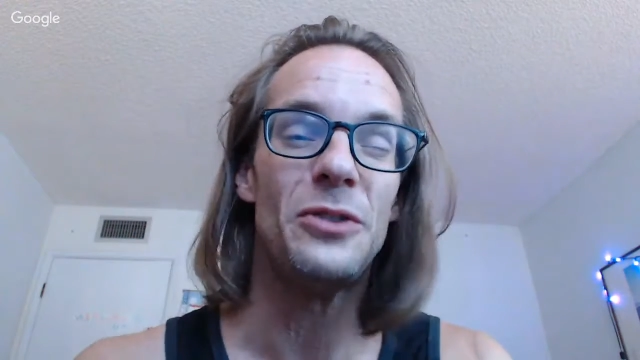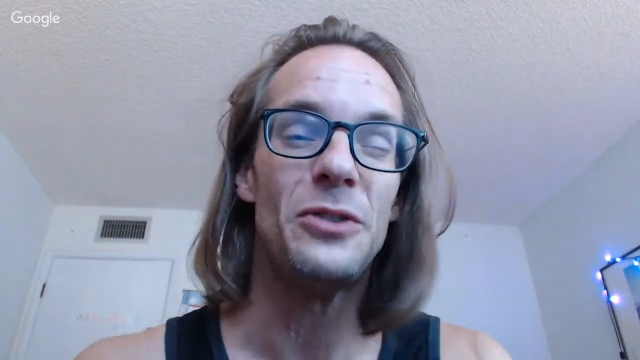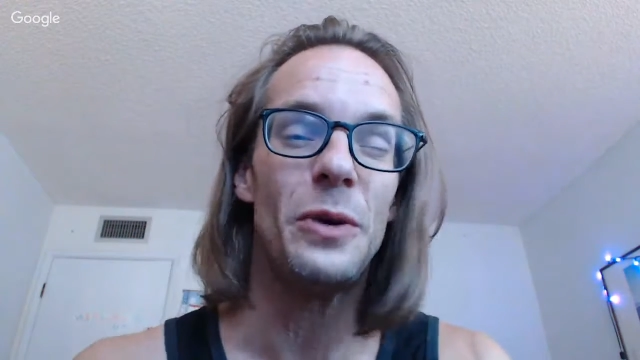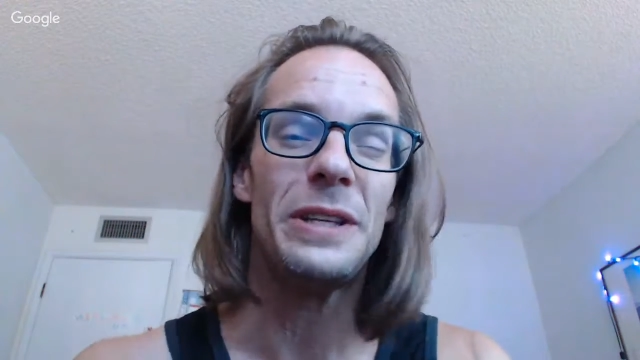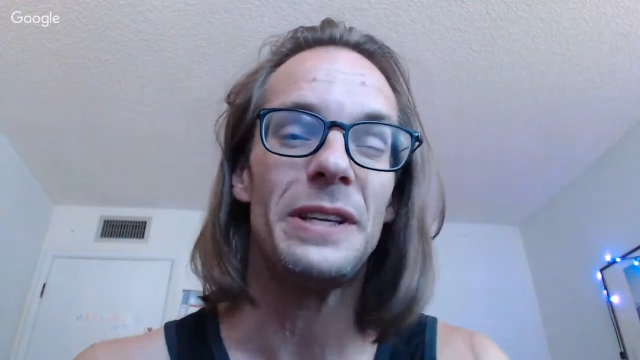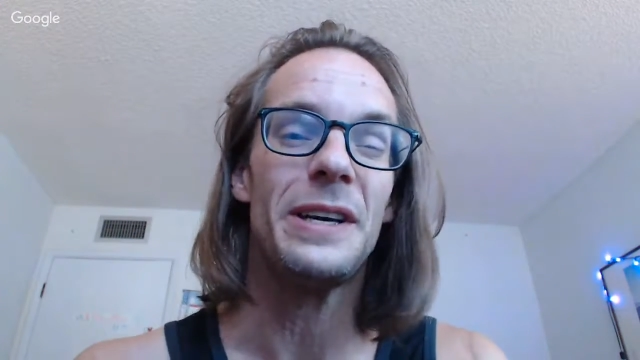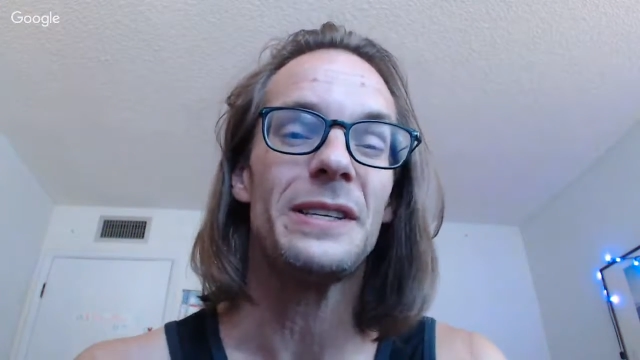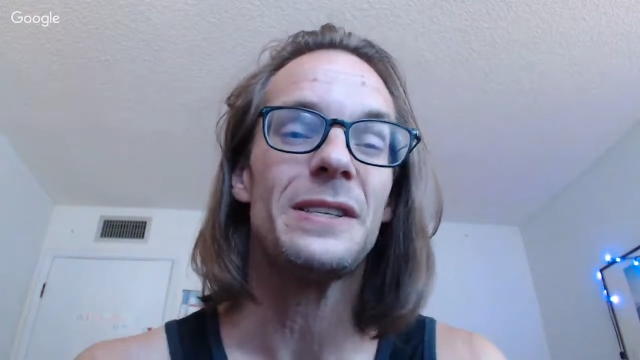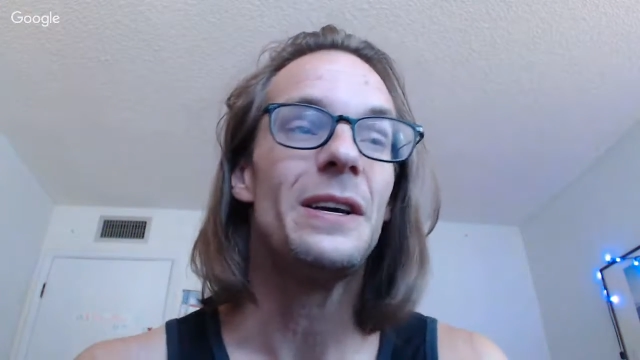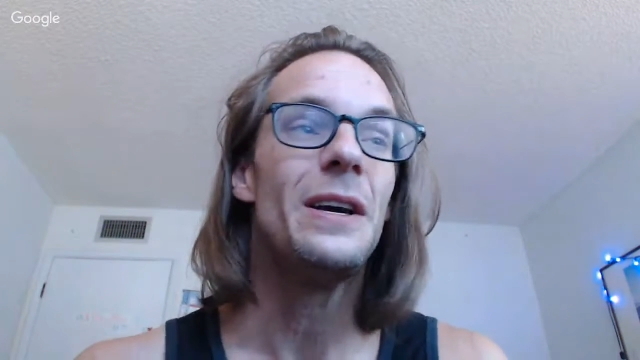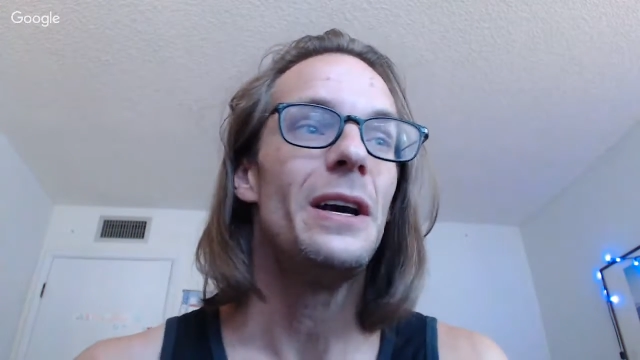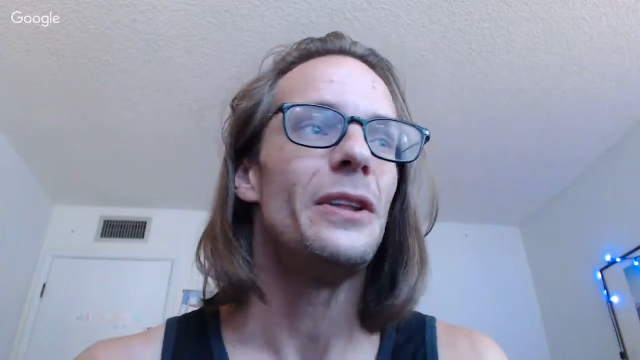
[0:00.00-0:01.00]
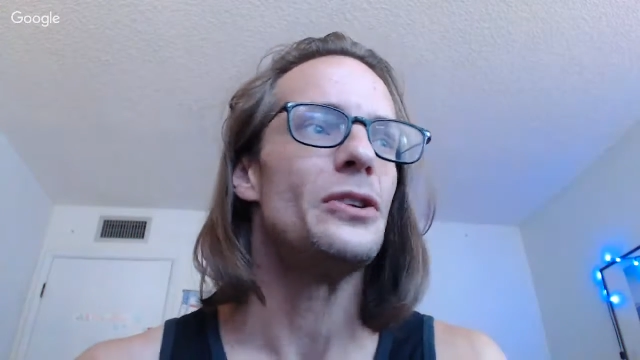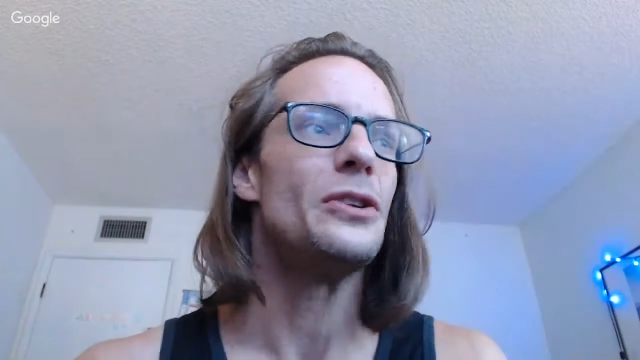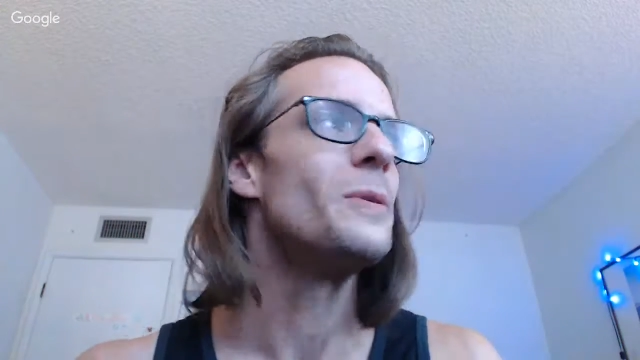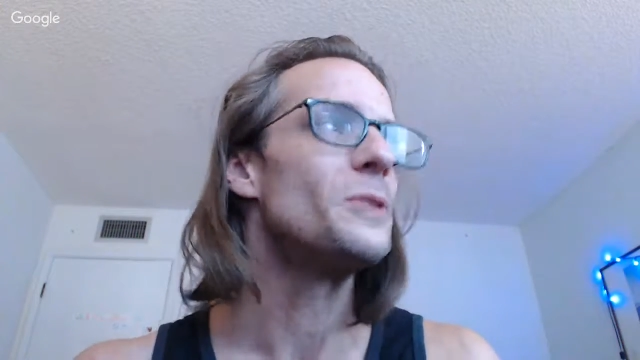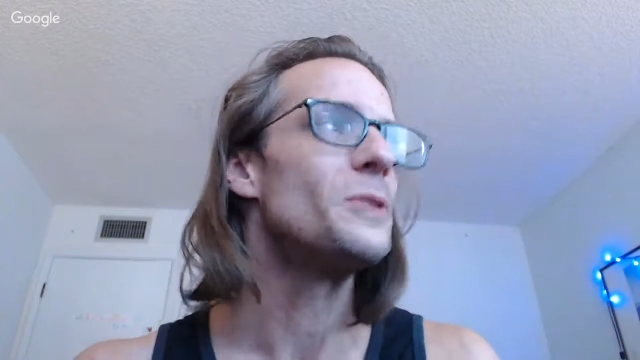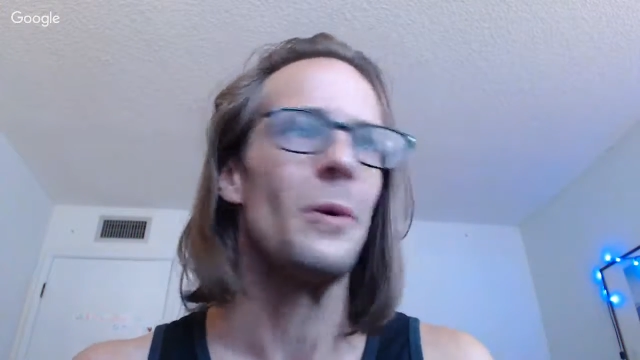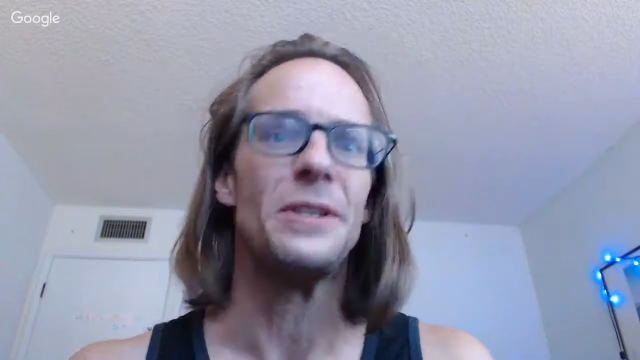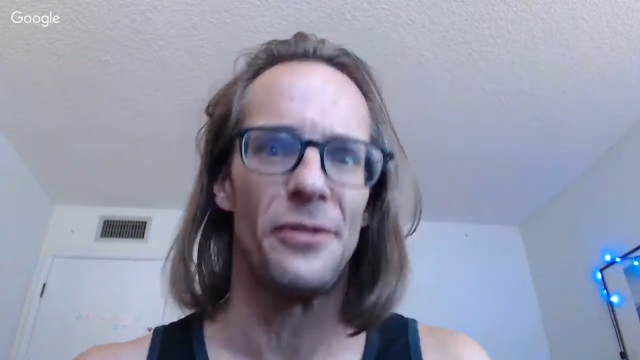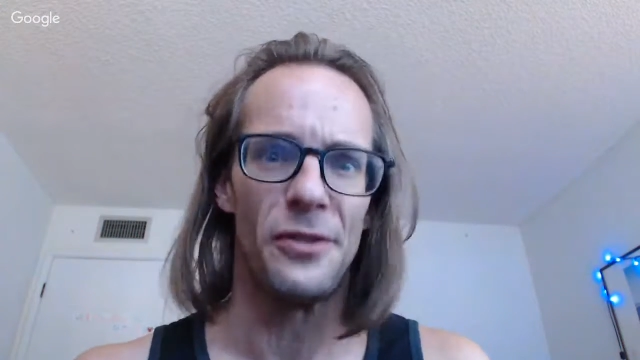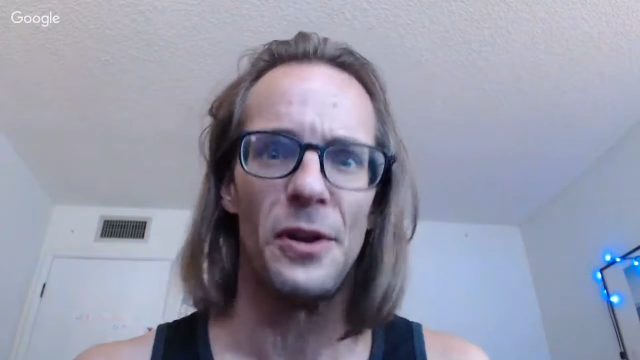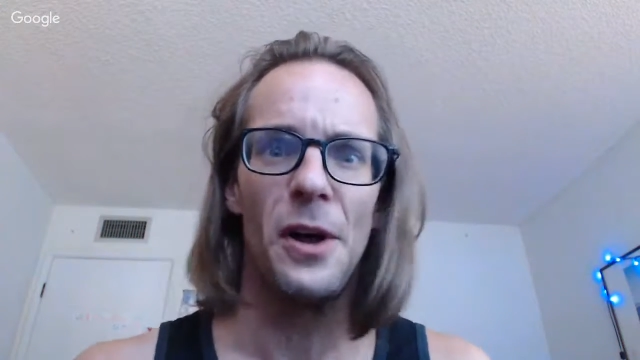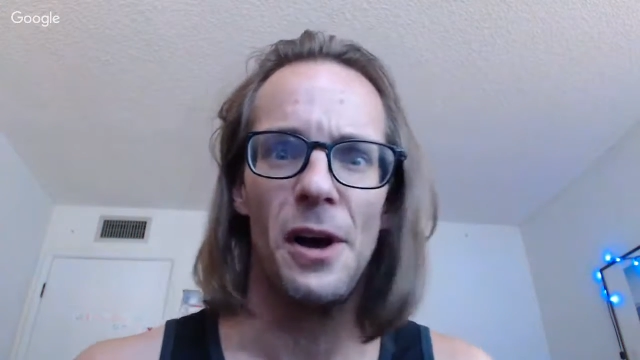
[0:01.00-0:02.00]
ways of doing things, there's almost
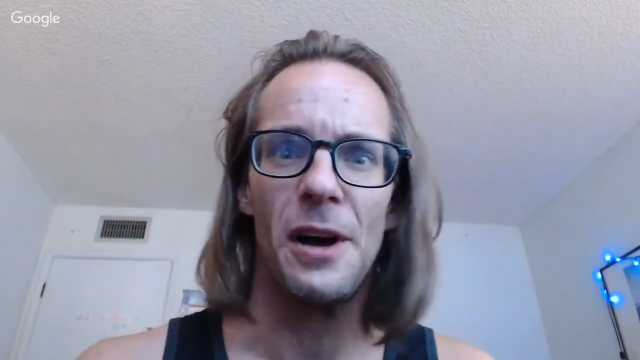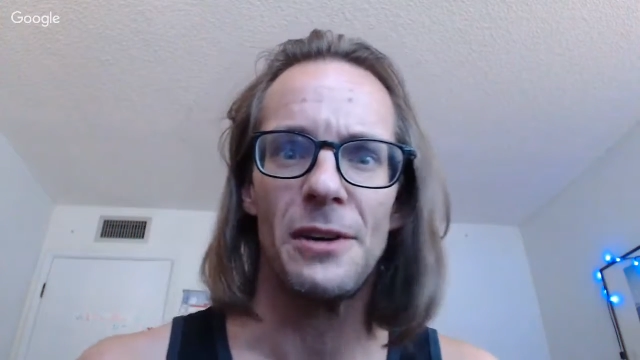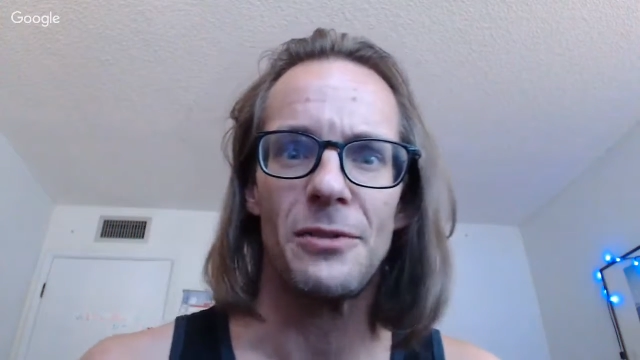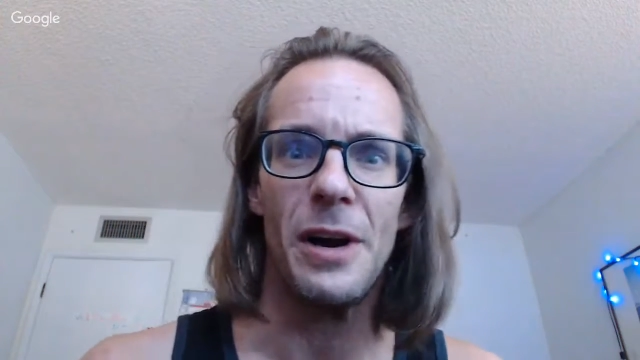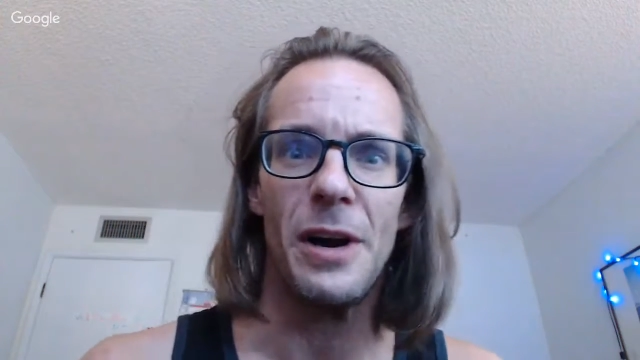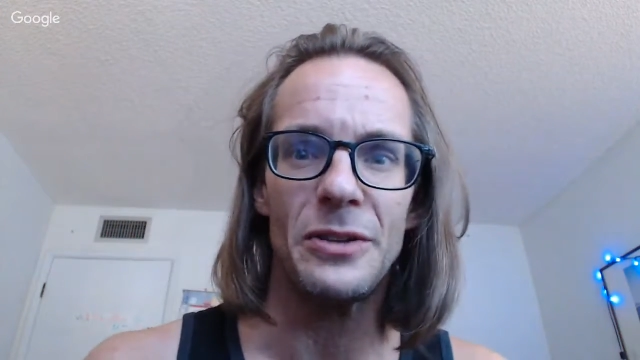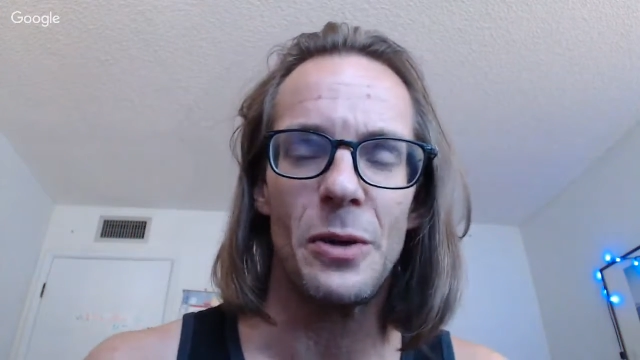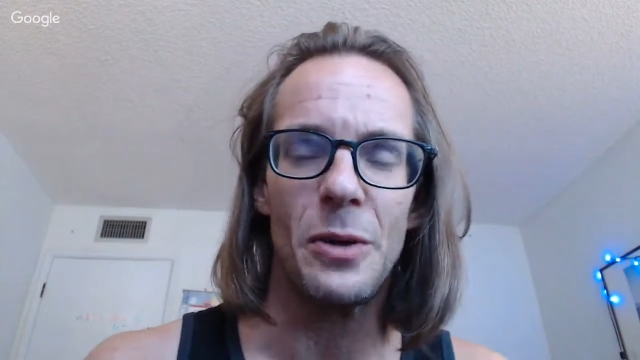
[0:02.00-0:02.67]
always a flaw, right?